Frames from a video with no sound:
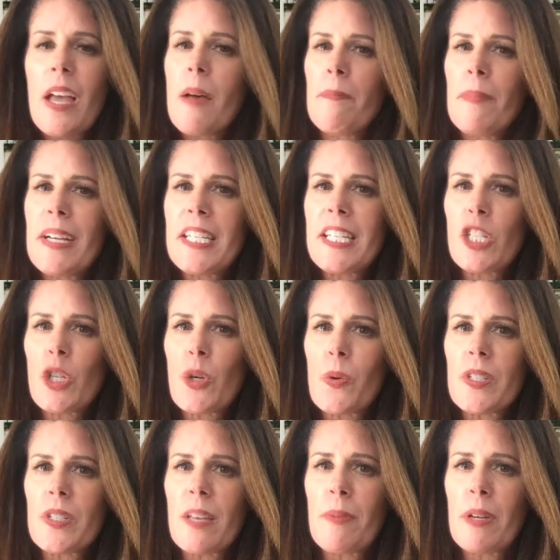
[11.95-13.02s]
My
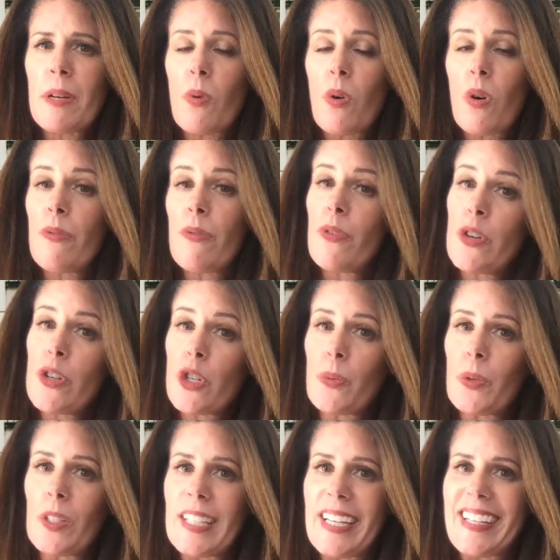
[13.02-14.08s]
detours have been more
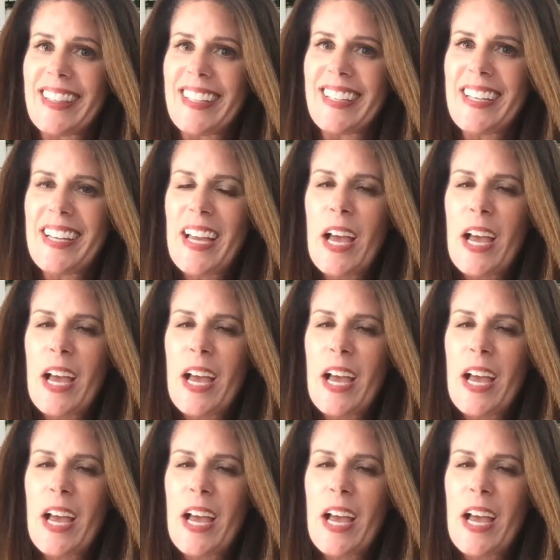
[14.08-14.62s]
virtual lately,